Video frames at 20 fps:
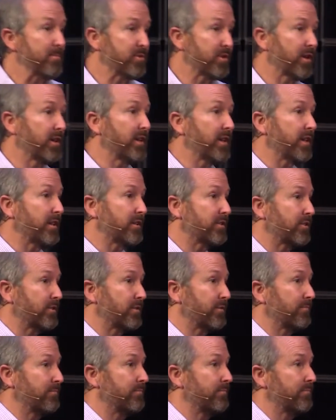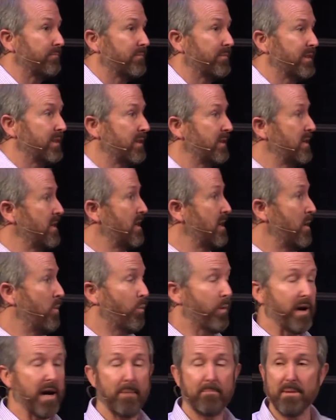going to lead us.
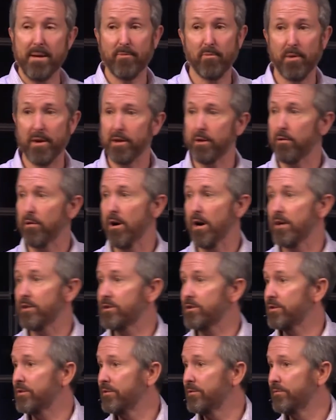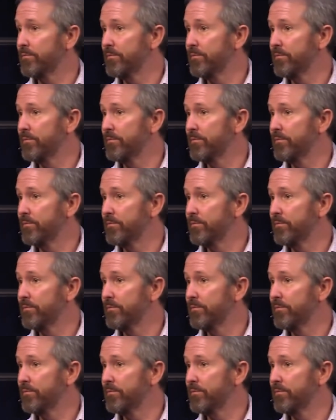We got people by the cross.